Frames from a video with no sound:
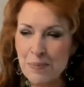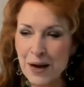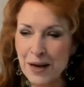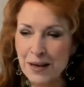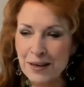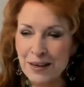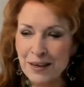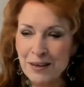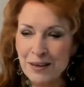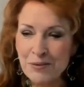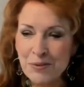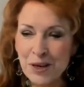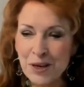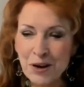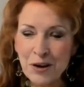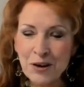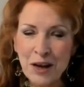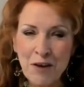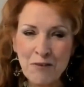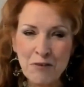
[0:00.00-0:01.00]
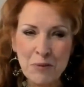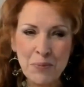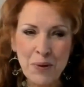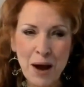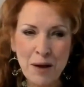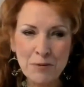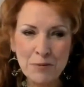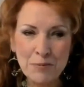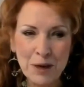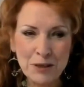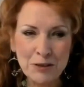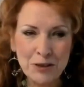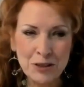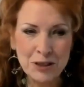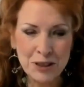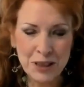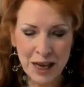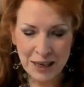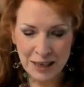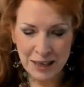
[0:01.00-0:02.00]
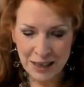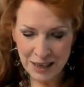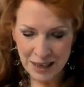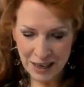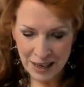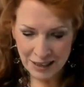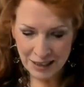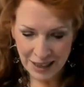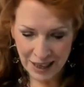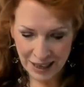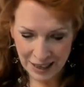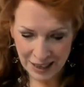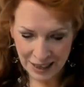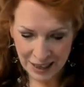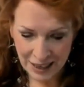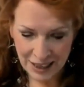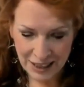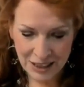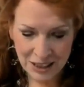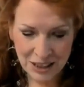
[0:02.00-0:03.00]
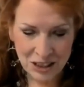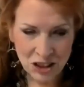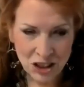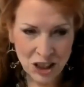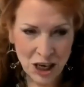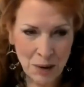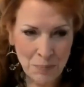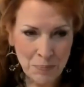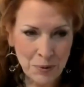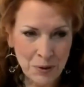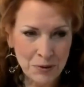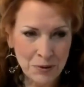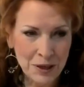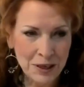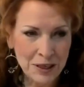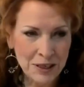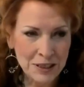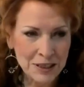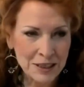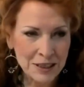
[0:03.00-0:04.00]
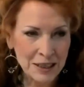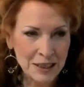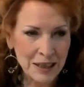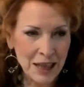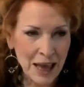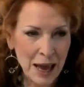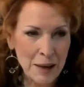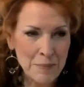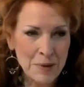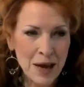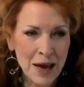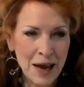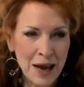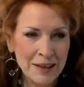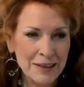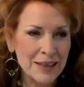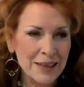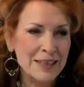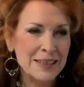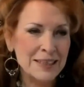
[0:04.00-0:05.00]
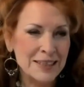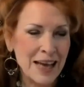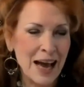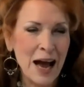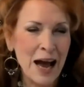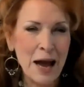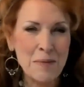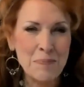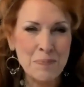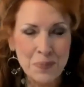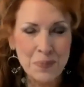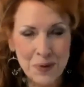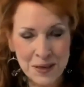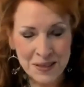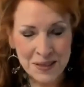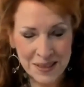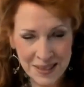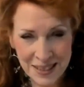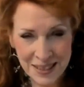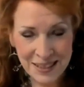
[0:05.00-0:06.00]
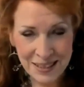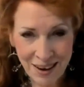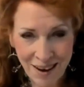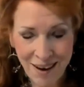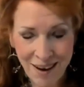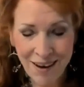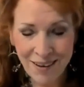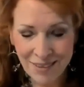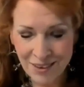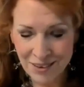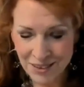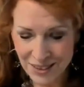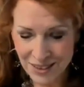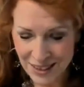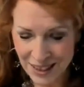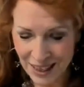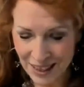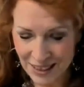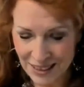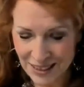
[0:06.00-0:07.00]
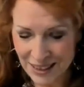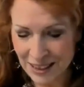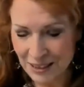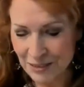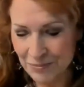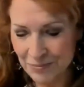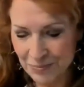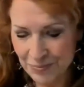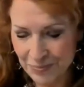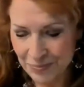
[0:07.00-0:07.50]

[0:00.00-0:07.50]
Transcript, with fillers: But we don't have a problem understanding that he's the shepherd, that he's the lamb, and that he's the high priest. He's all those things.